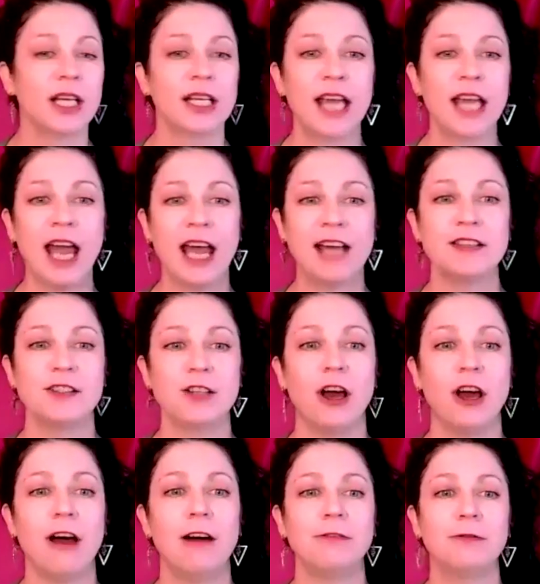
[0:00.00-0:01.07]
cast
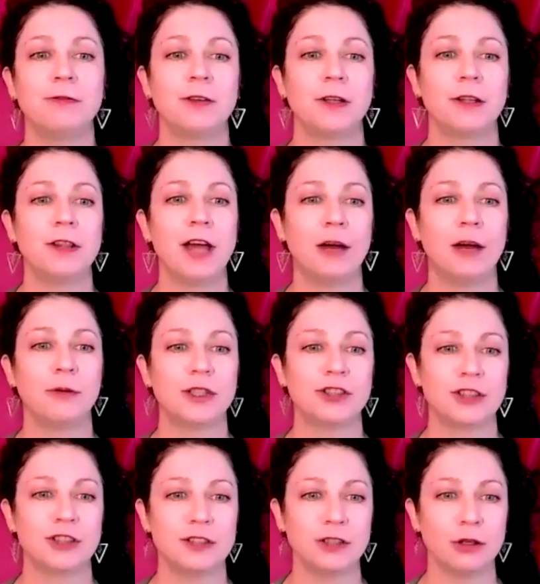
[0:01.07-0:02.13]
off that
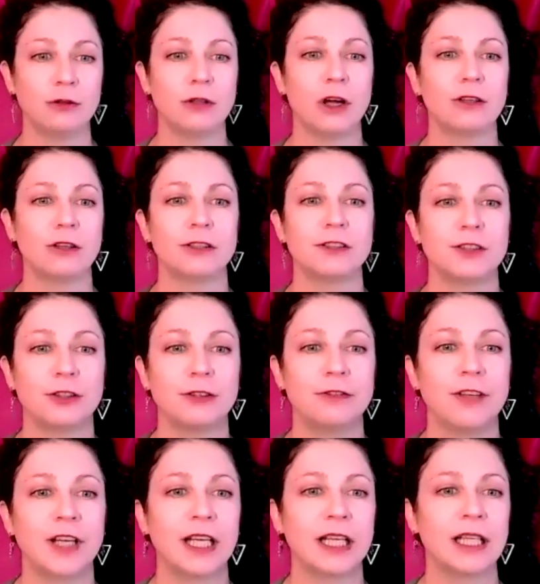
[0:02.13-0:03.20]
which is no longer
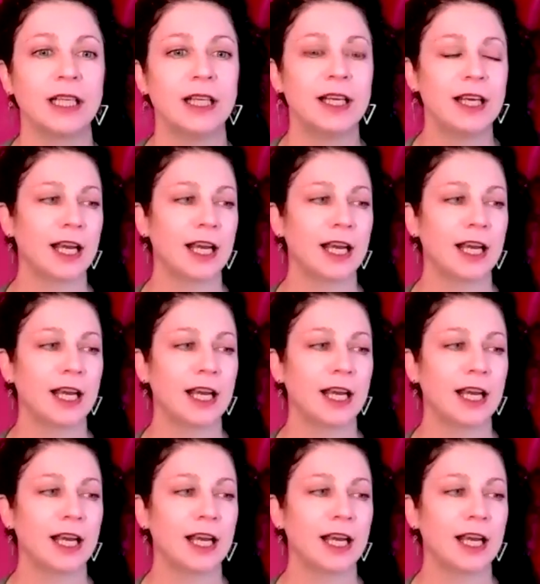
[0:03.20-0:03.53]
serving